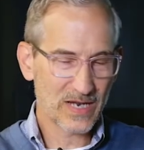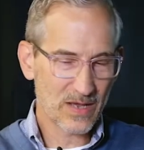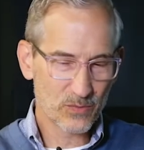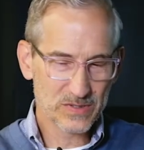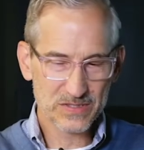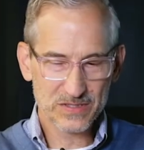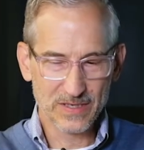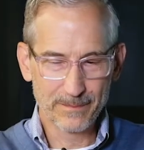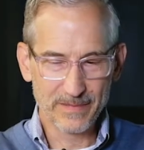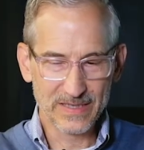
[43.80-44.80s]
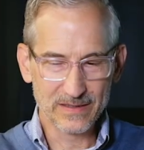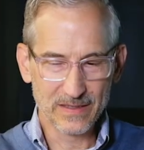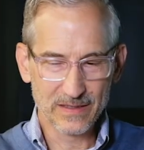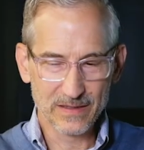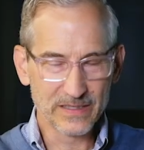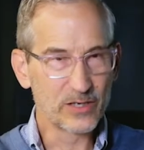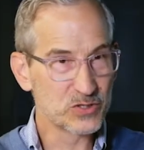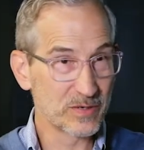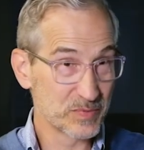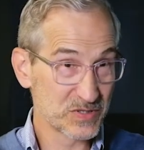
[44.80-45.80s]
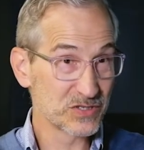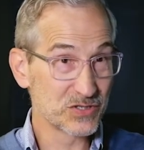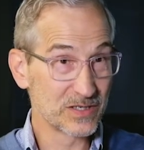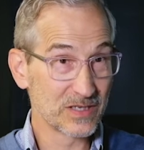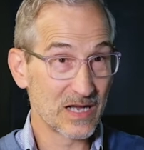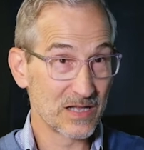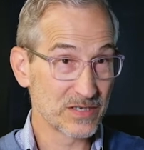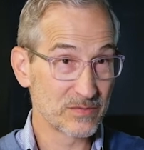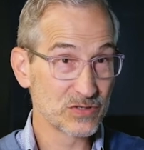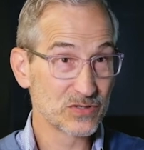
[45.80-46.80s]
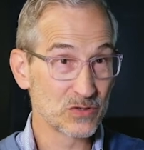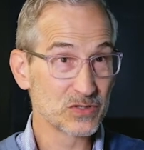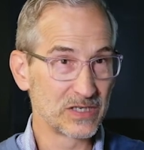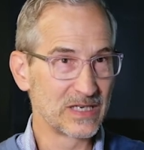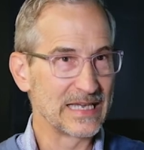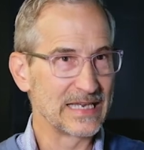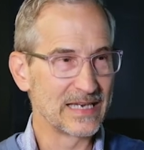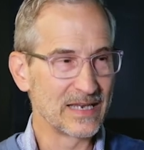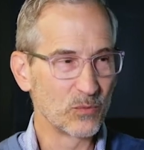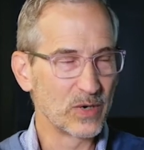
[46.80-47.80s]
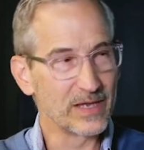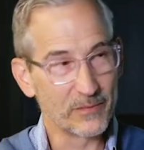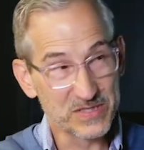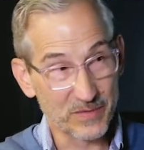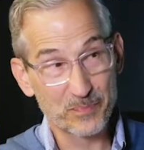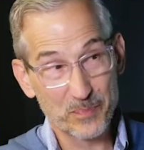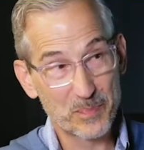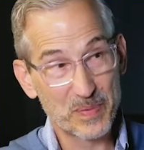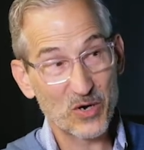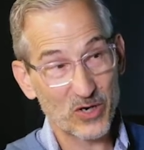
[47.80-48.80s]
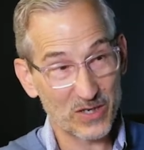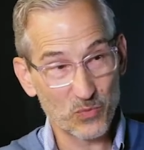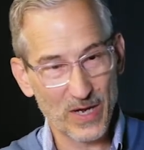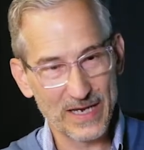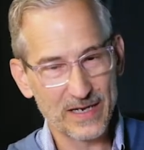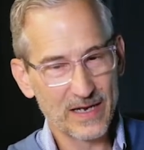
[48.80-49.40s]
I was in a leadership position in the college. I was associate dean, and it was a period when